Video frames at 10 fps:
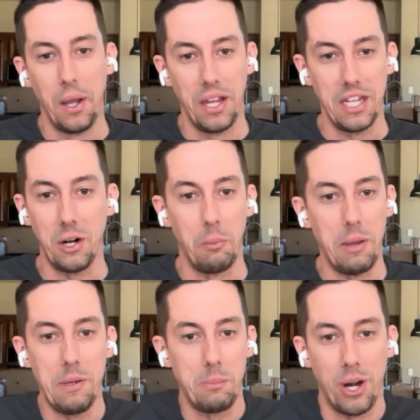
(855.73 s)

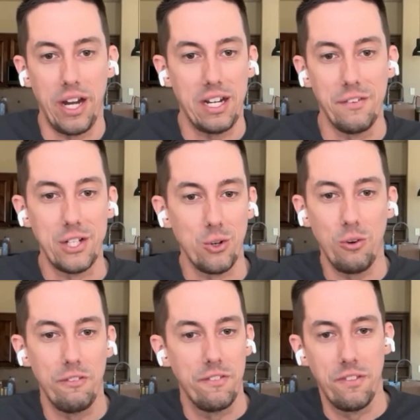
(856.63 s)
maybe break a
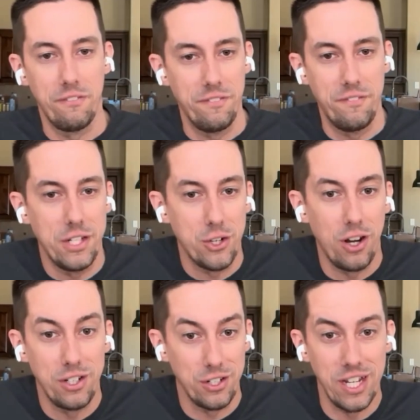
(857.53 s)
visual feature
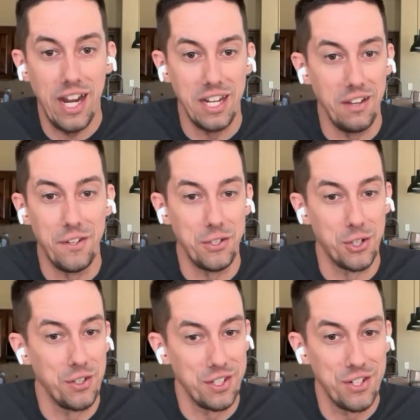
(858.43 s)
on your site if you
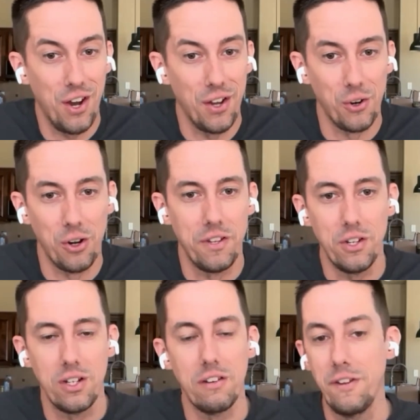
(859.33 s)
turn this on, or if
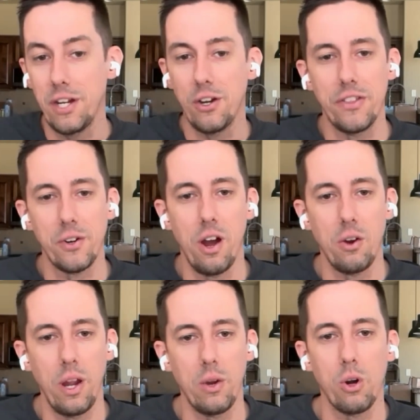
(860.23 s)
you configure it the
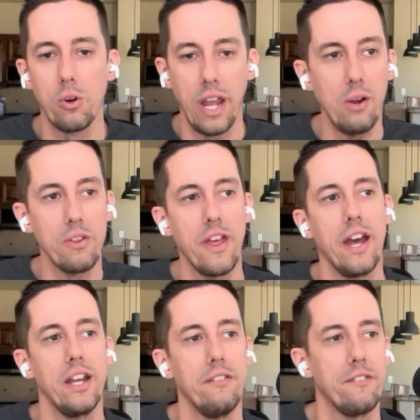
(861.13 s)
wrong way. We're okay with
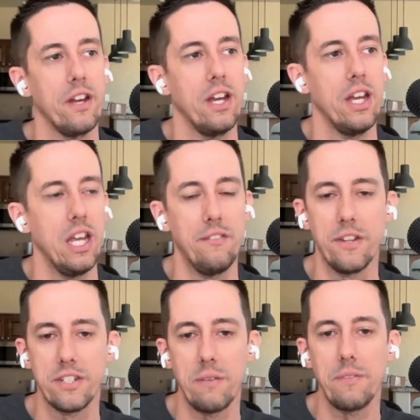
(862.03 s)
that if
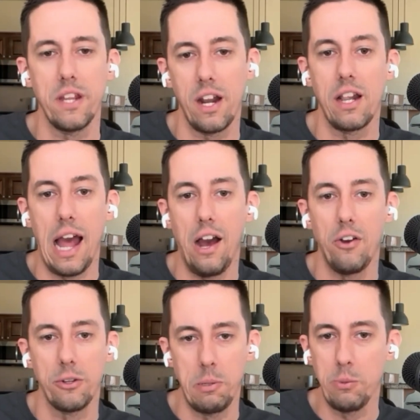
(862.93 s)
it's something that
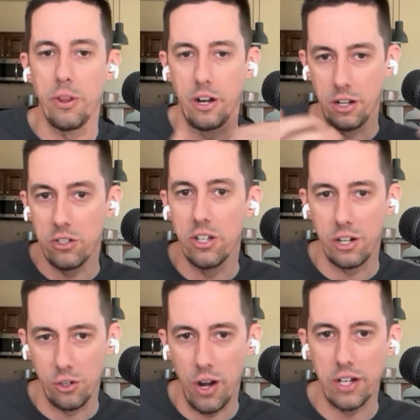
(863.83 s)
allows people that are using
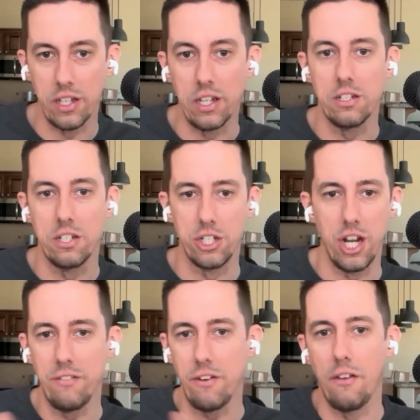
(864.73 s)
it correctly to
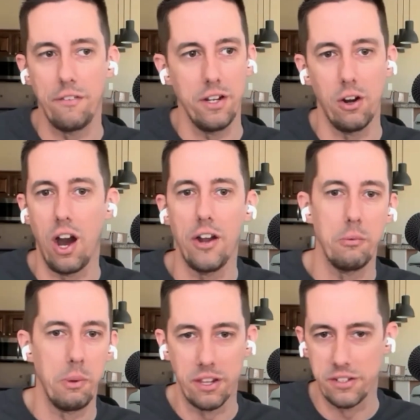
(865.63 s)
shave off,
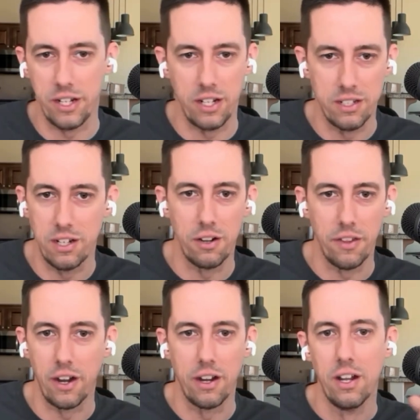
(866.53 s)
100 milliseconds here or
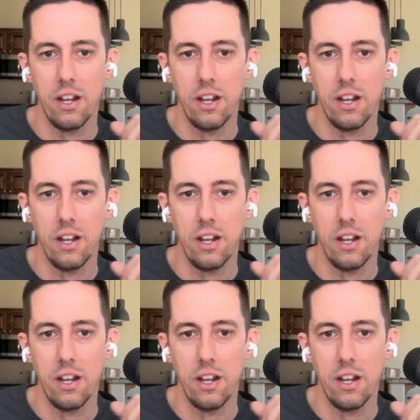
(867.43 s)
there.